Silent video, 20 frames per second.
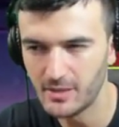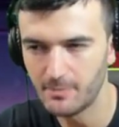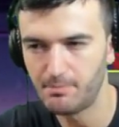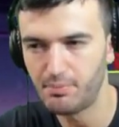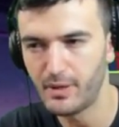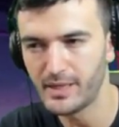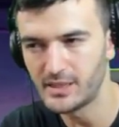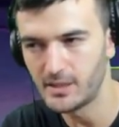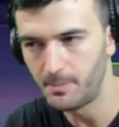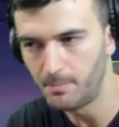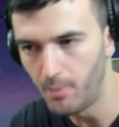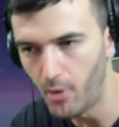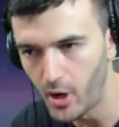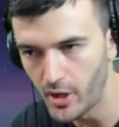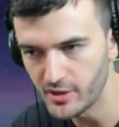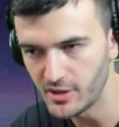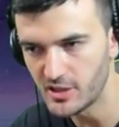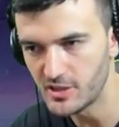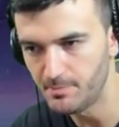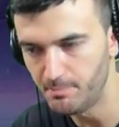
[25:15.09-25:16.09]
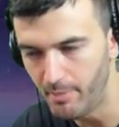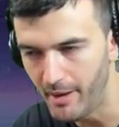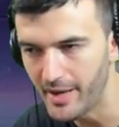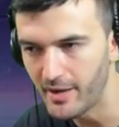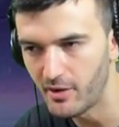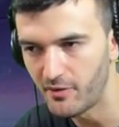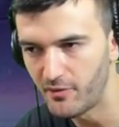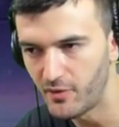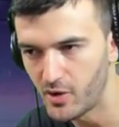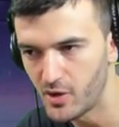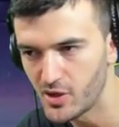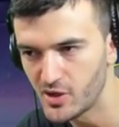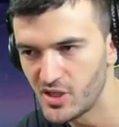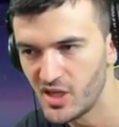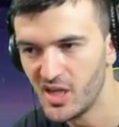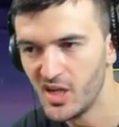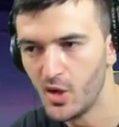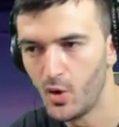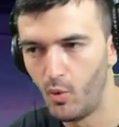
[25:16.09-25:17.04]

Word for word: It breaks apart the Spider-Verse,